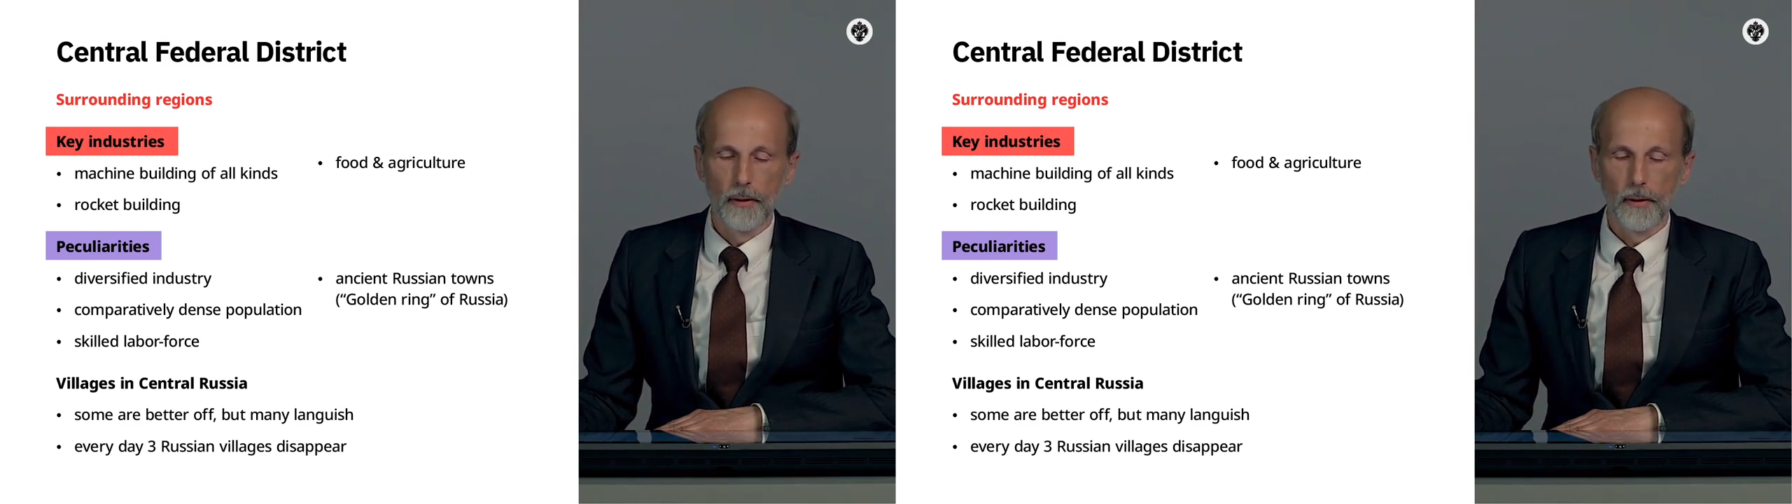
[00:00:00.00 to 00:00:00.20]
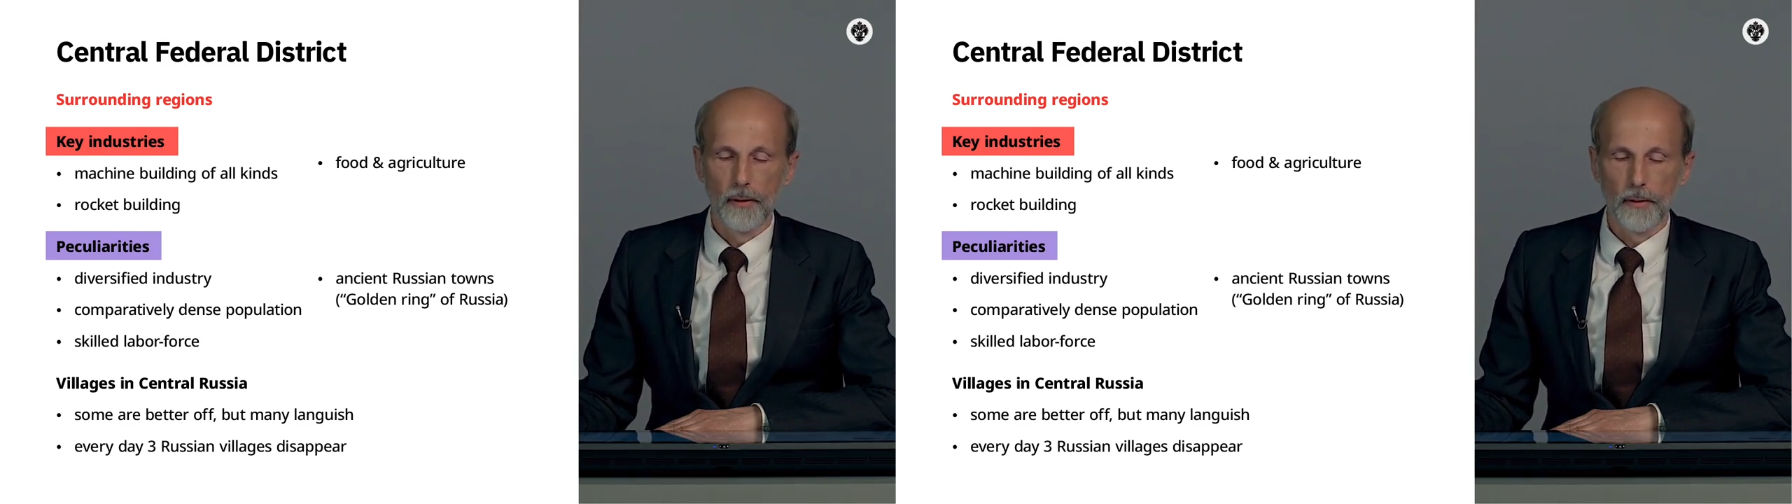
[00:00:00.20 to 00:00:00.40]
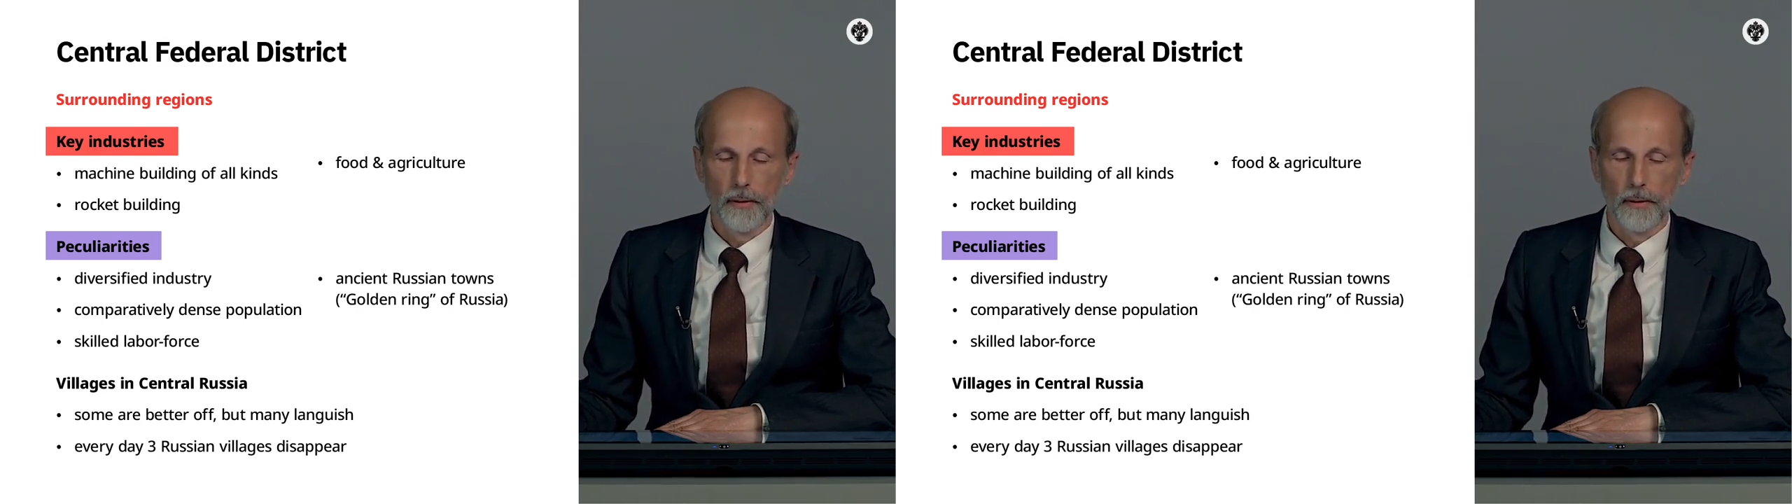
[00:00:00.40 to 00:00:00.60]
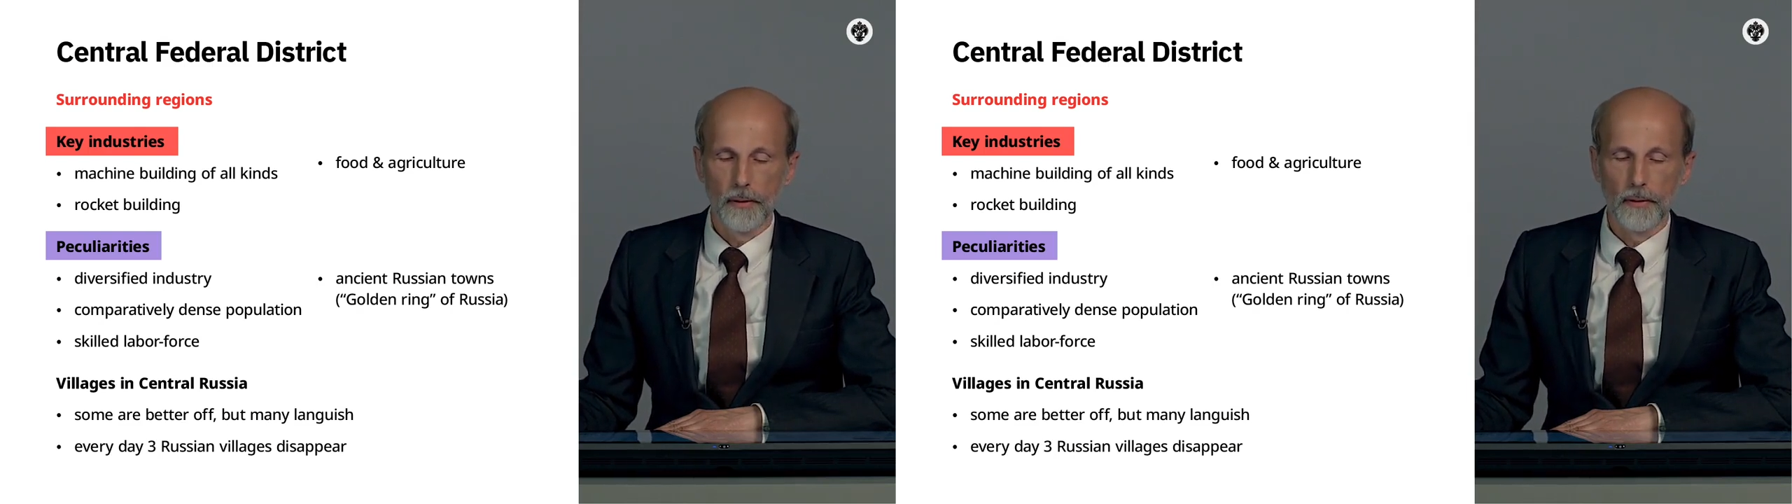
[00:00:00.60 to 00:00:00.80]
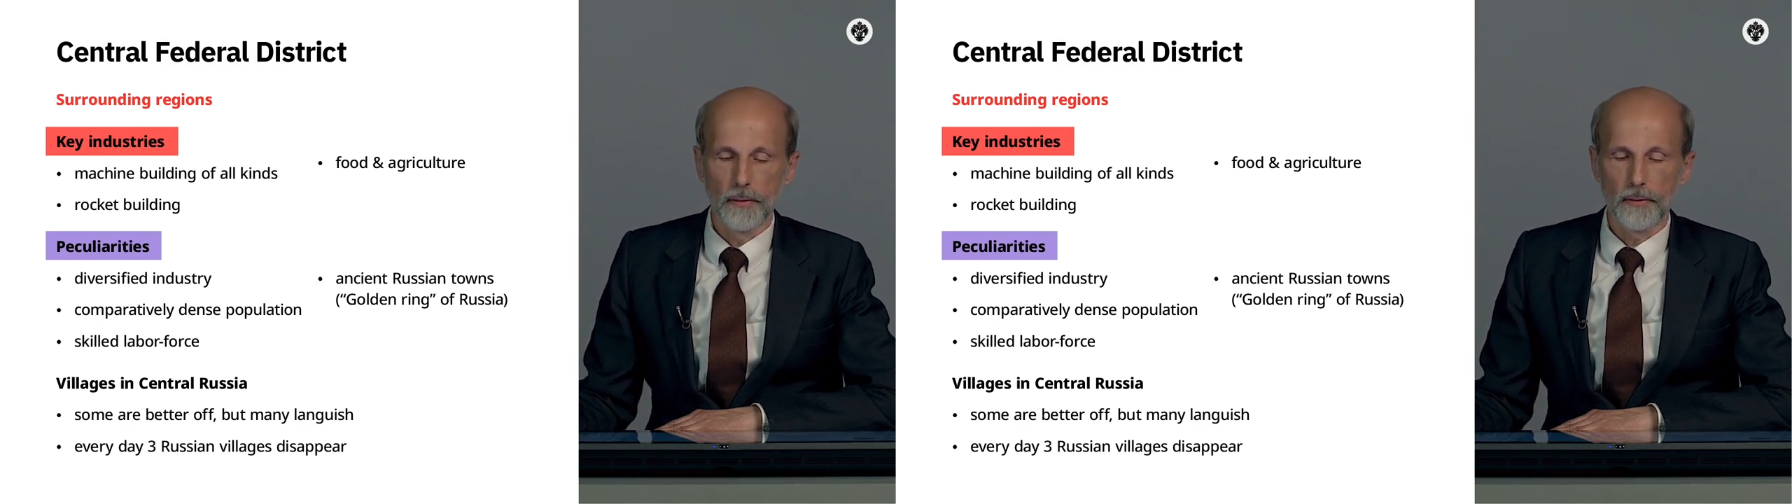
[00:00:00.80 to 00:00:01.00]
uh,
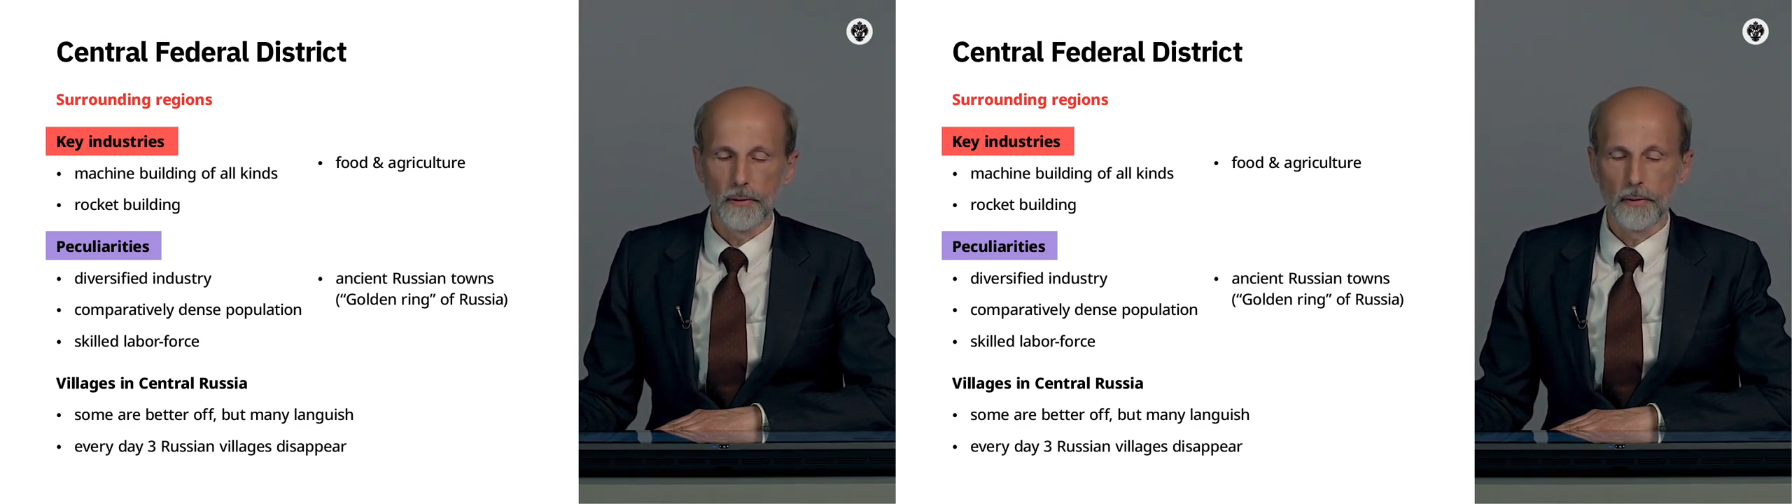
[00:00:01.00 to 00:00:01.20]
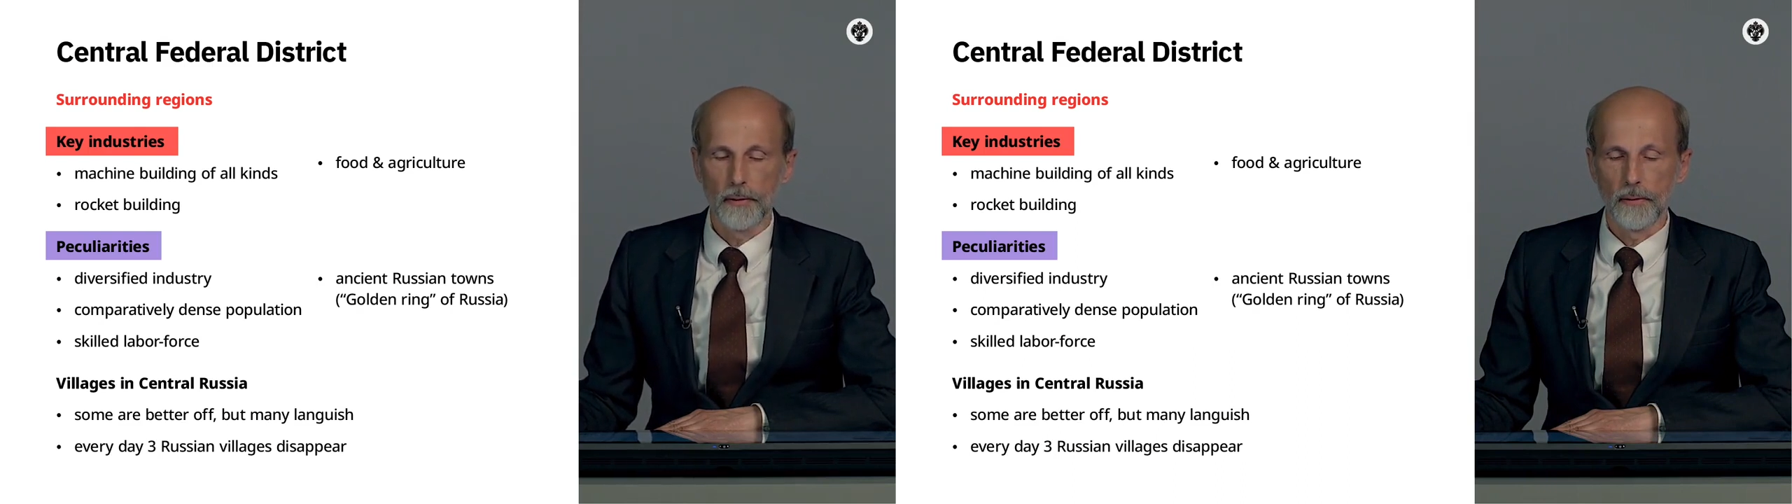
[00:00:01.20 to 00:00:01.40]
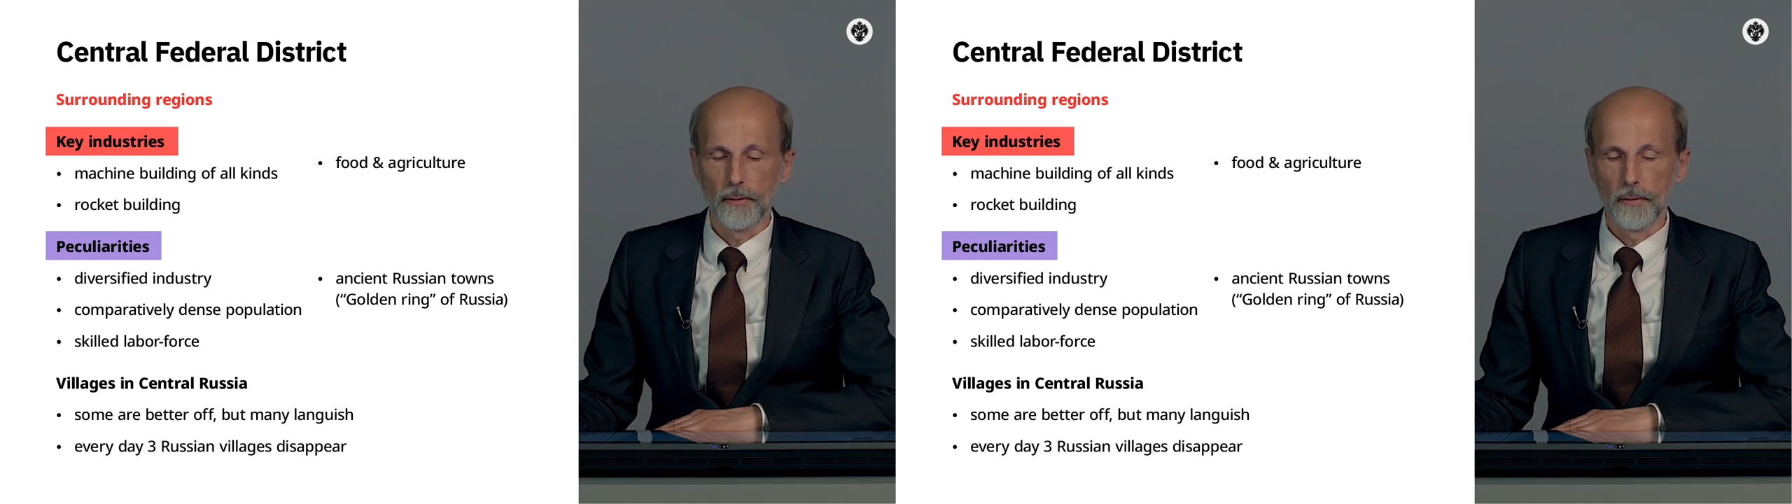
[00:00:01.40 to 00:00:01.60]
is uh,